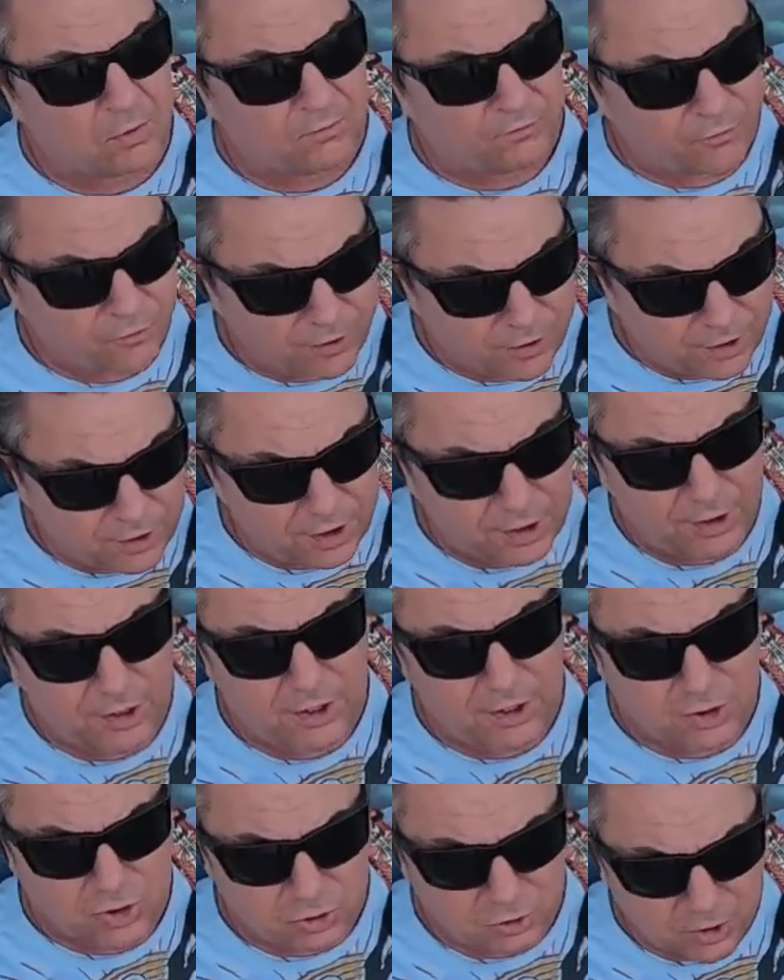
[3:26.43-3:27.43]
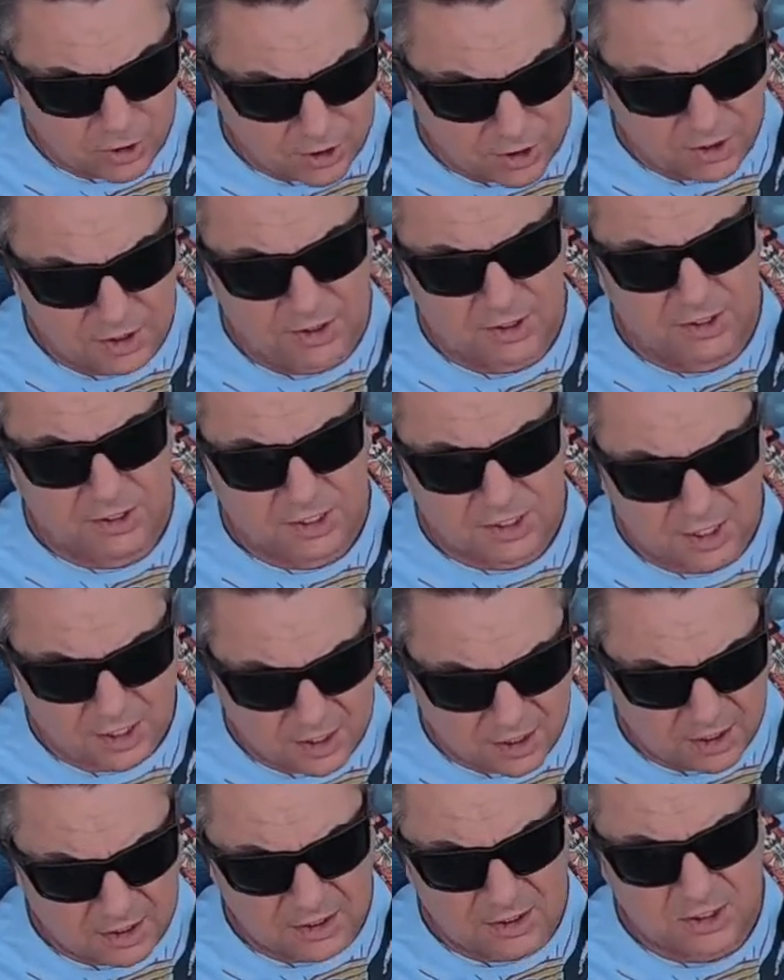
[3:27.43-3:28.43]
Free Julian
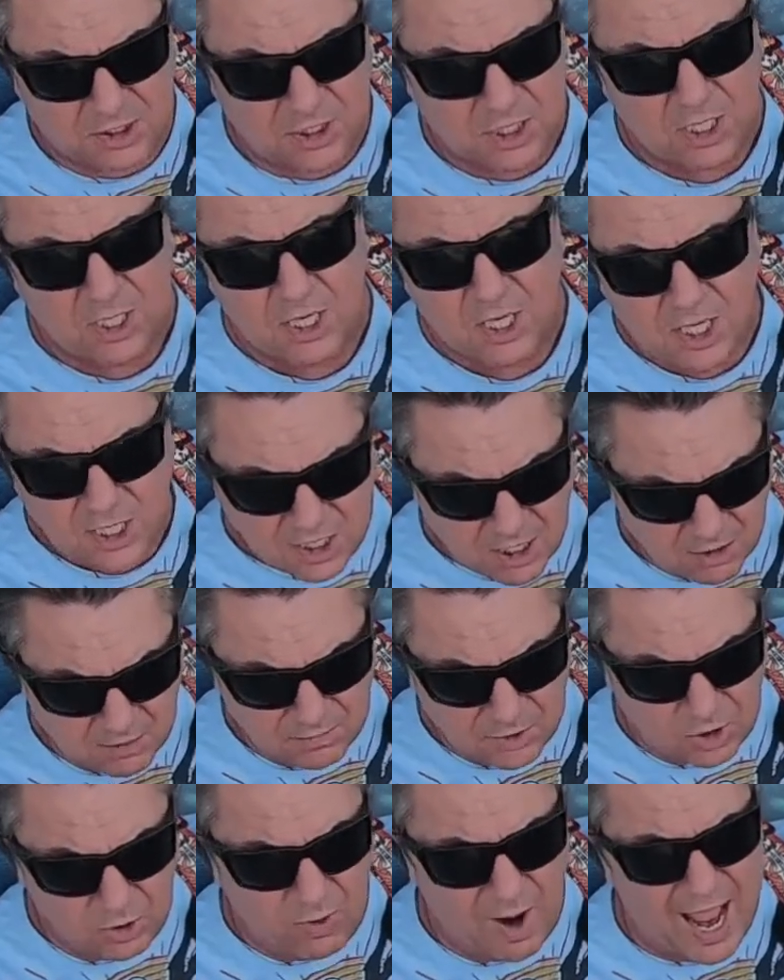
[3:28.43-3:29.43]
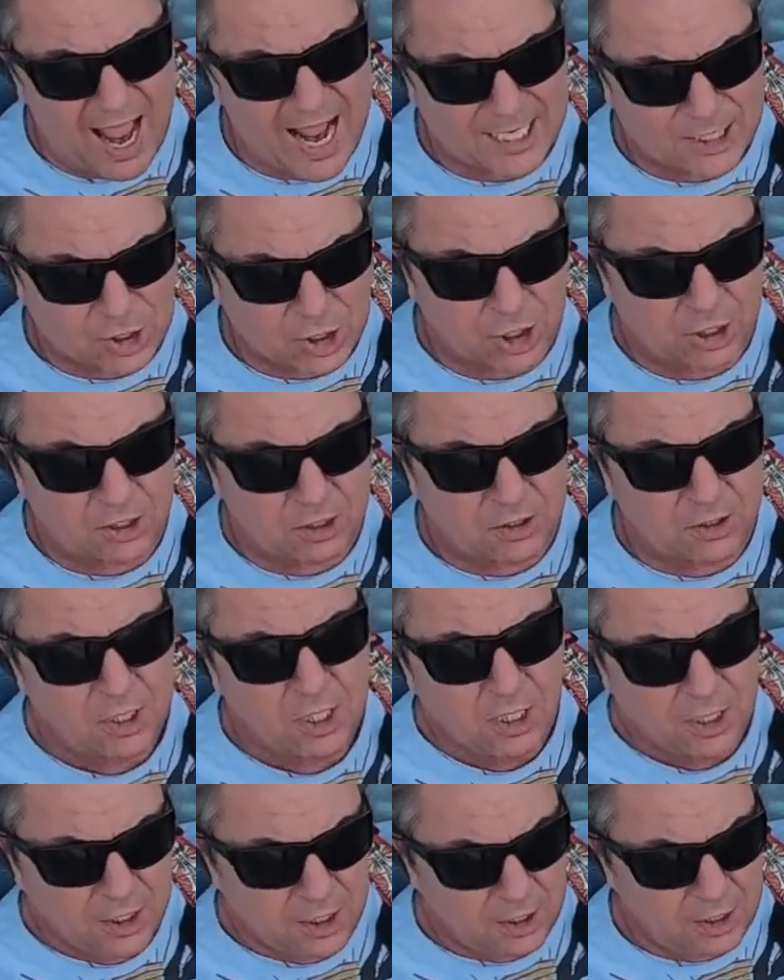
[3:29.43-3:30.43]
Assange, come to action,
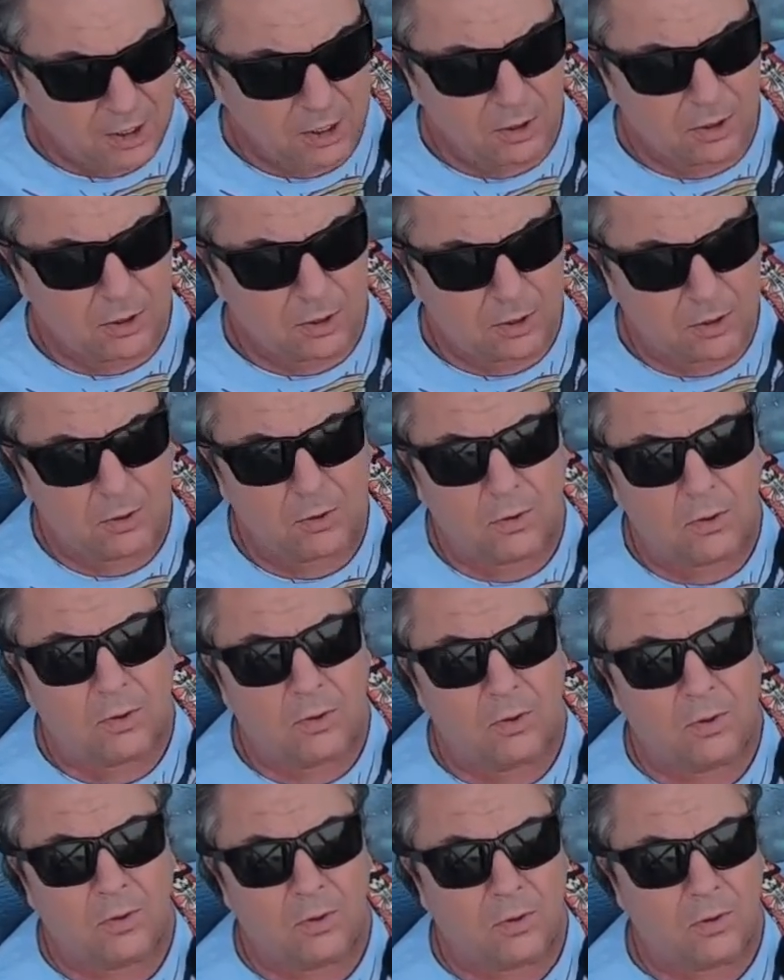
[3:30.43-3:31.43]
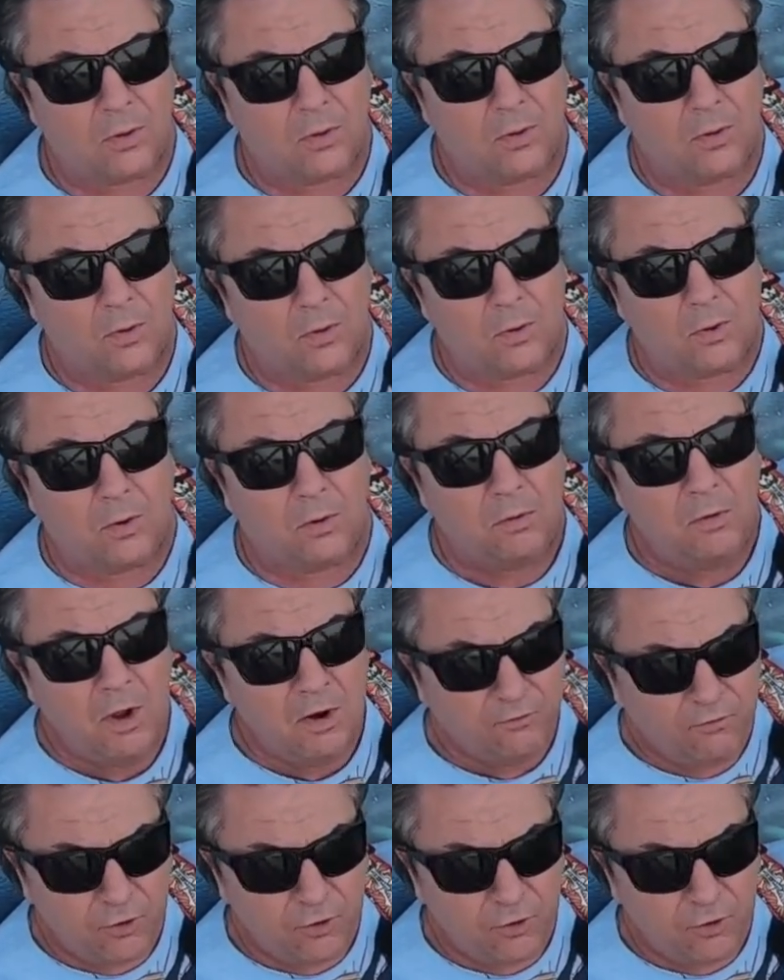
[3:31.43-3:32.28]
hear the call.